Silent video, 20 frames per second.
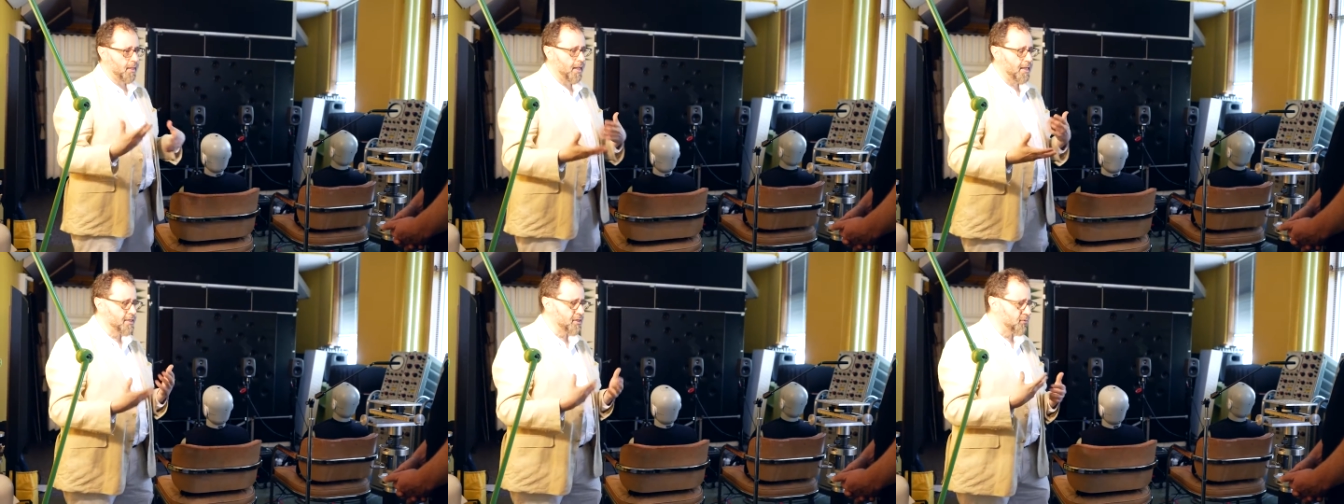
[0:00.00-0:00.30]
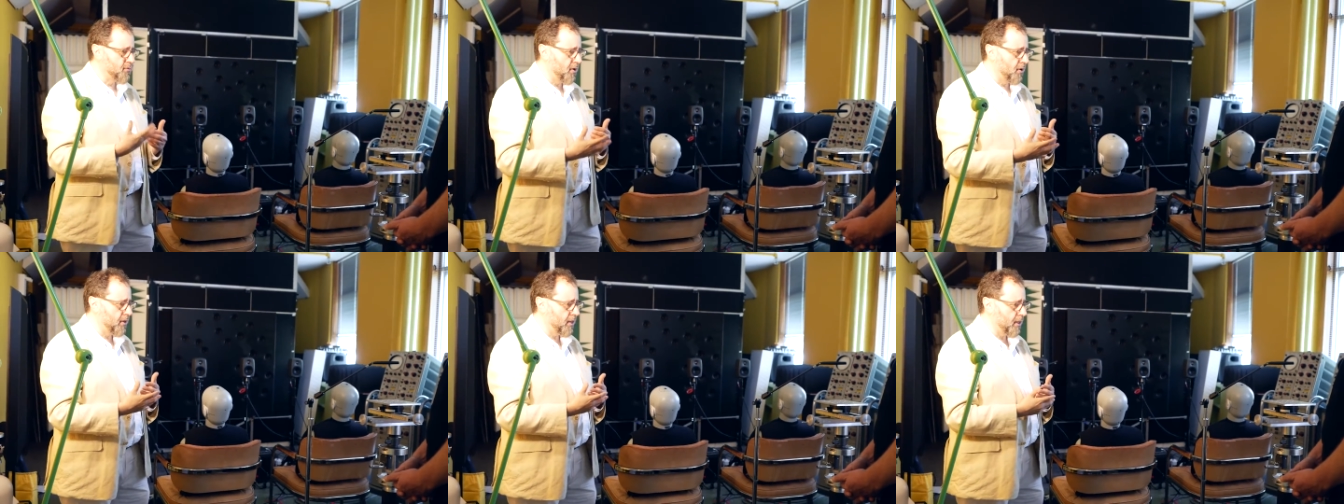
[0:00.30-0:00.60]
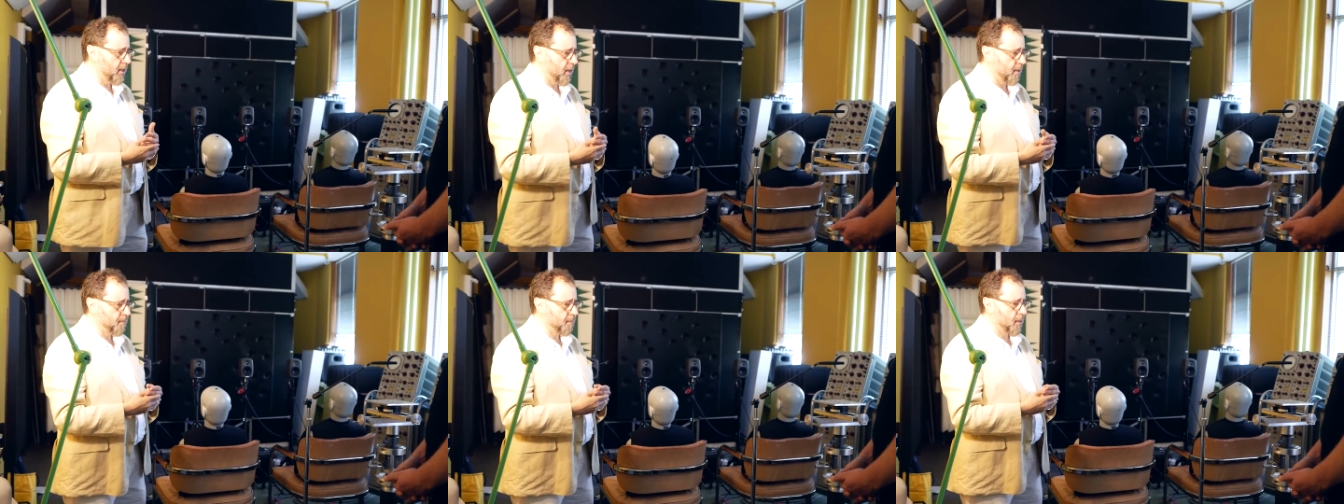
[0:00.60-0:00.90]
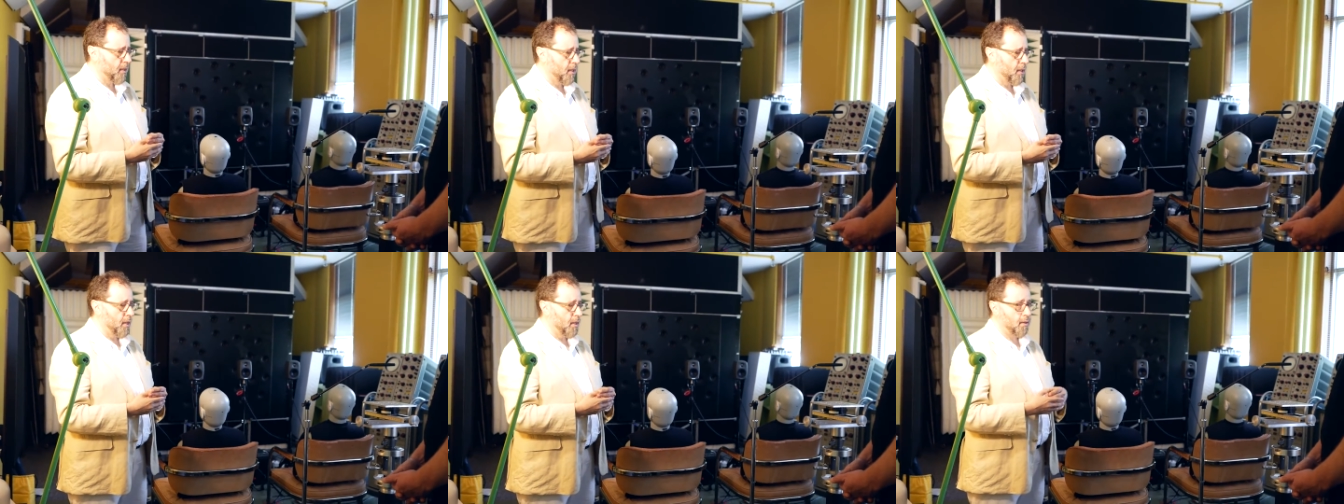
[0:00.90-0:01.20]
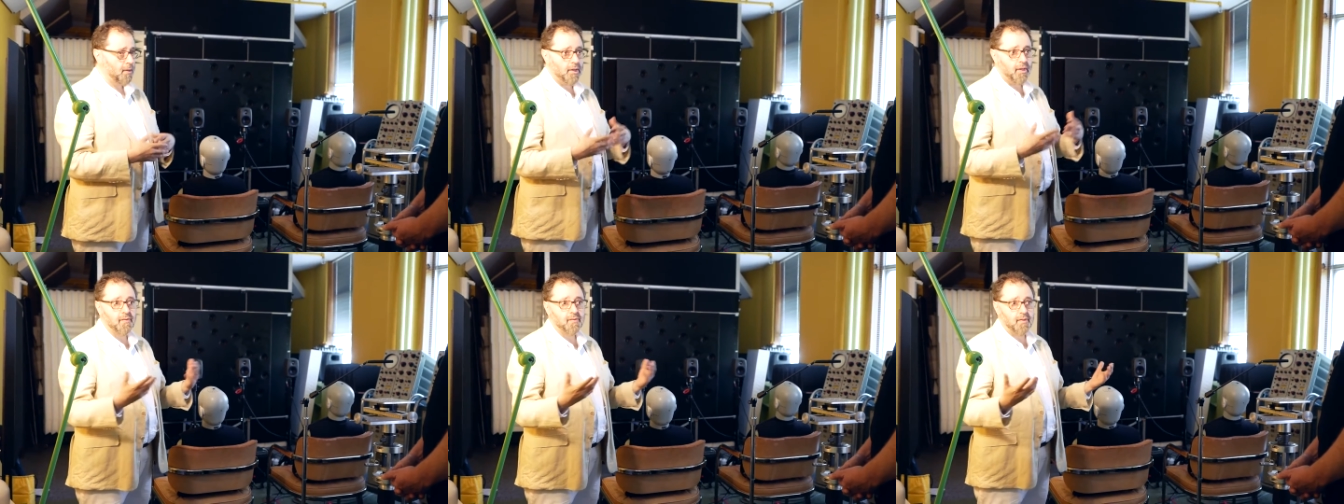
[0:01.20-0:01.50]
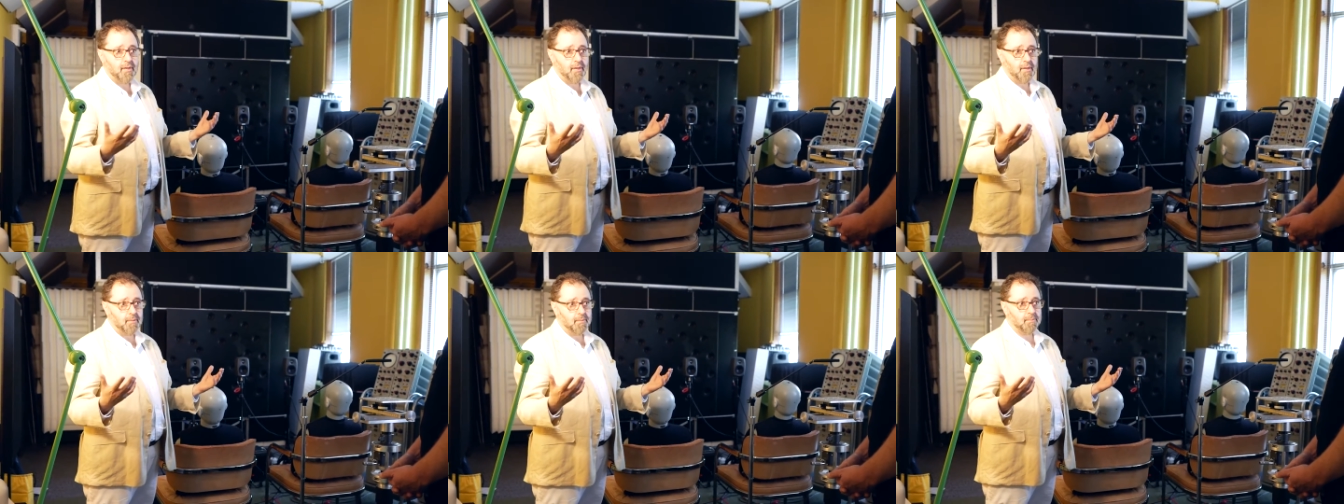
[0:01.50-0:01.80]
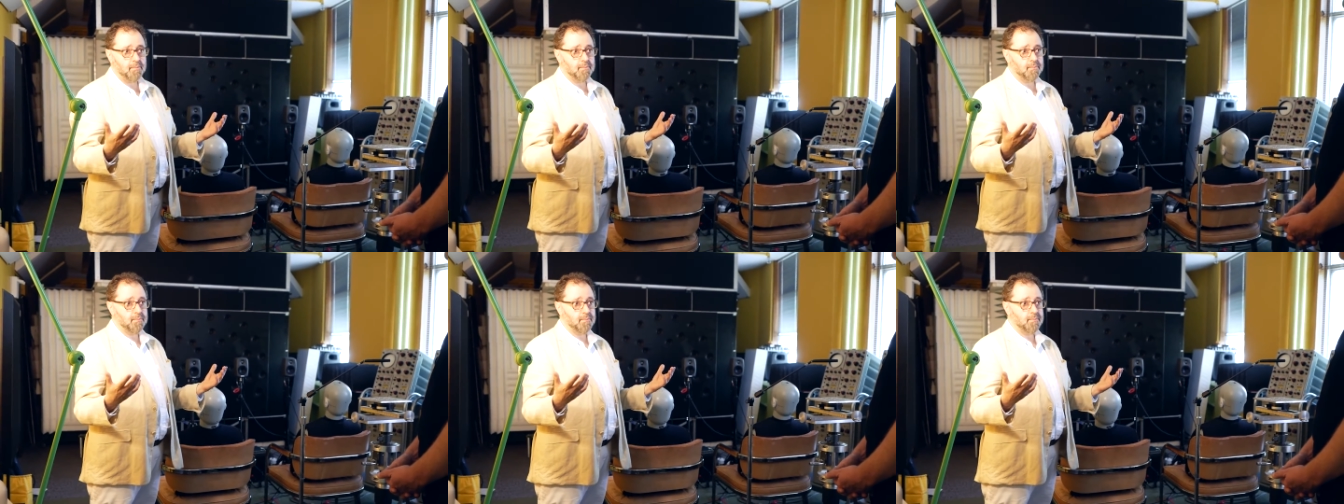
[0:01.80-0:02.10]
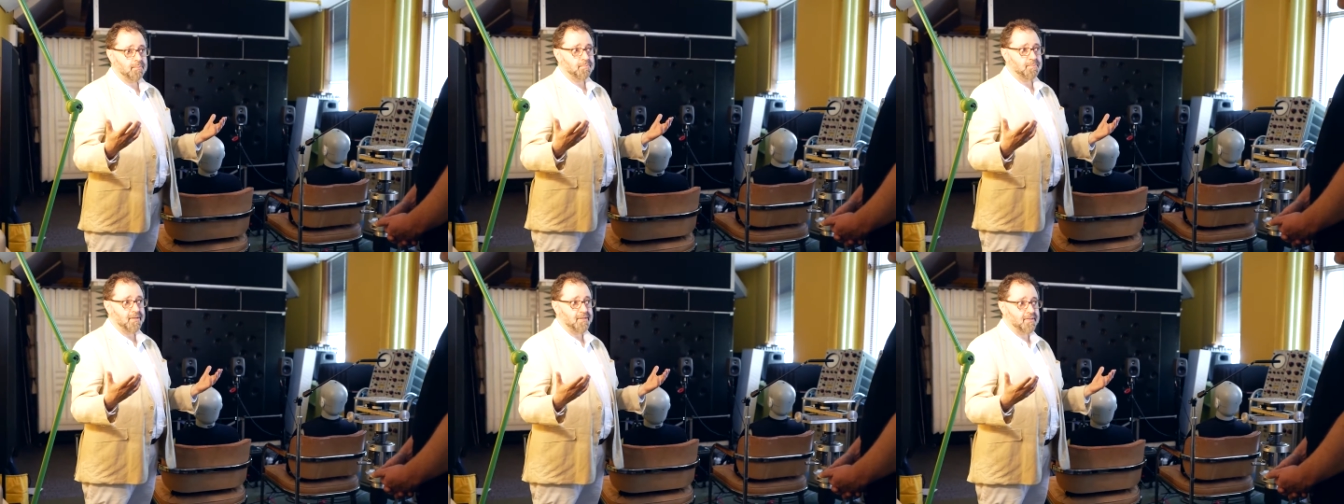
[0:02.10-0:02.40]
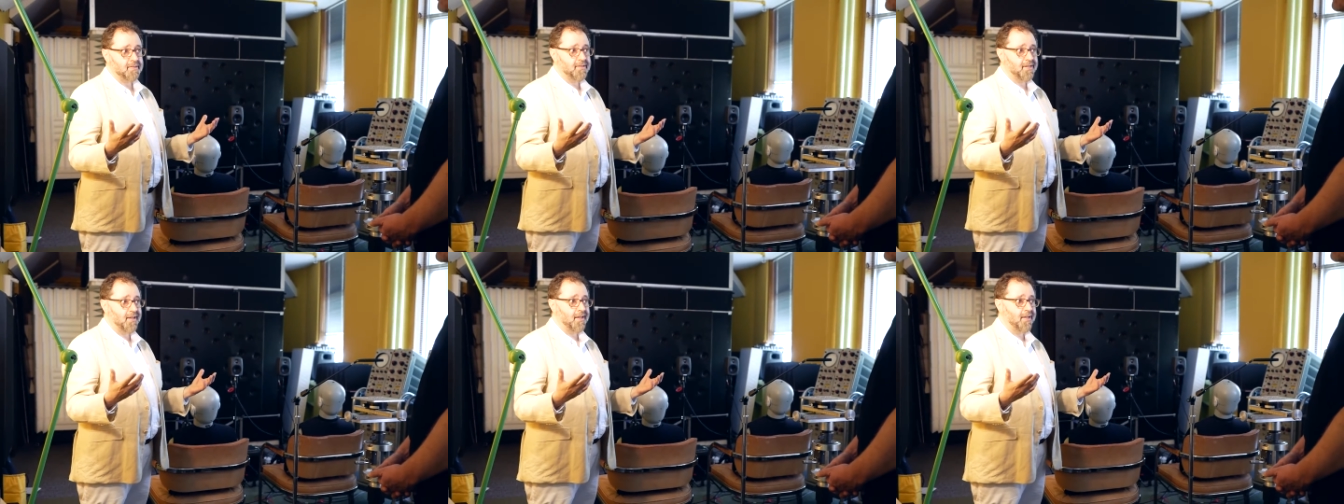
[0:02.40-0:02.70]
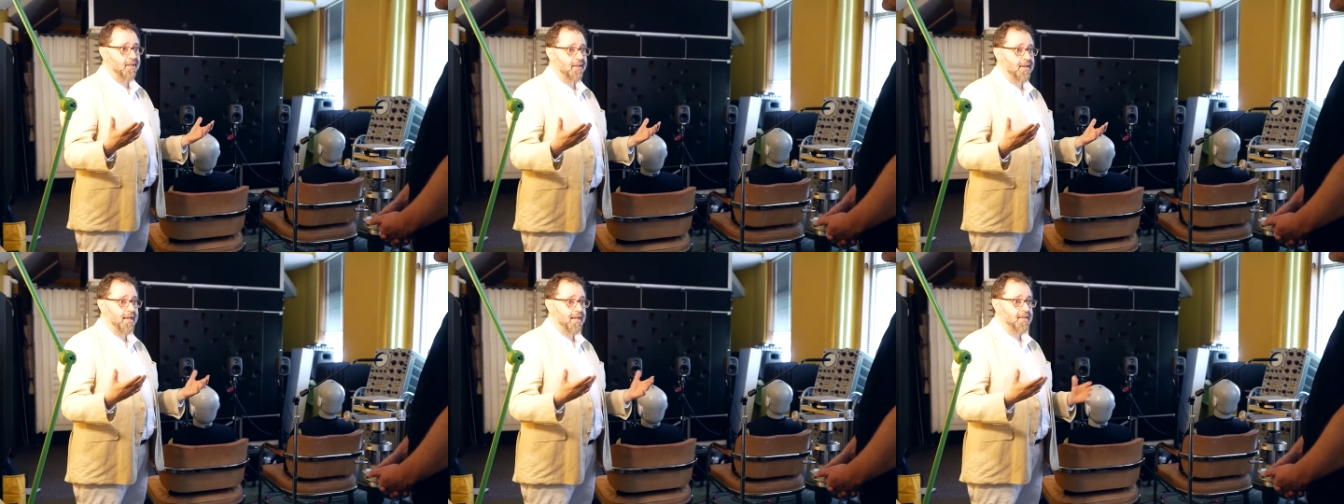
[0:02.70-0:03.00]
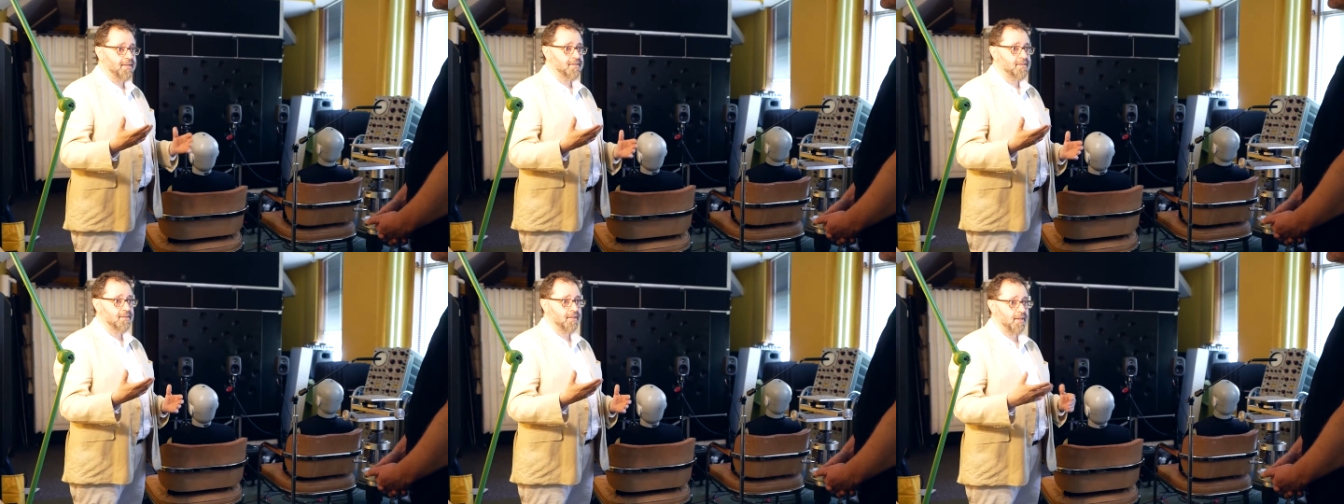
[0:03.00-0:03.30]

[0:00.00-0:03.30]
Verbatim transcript: is very uh, easy, but uh, it has,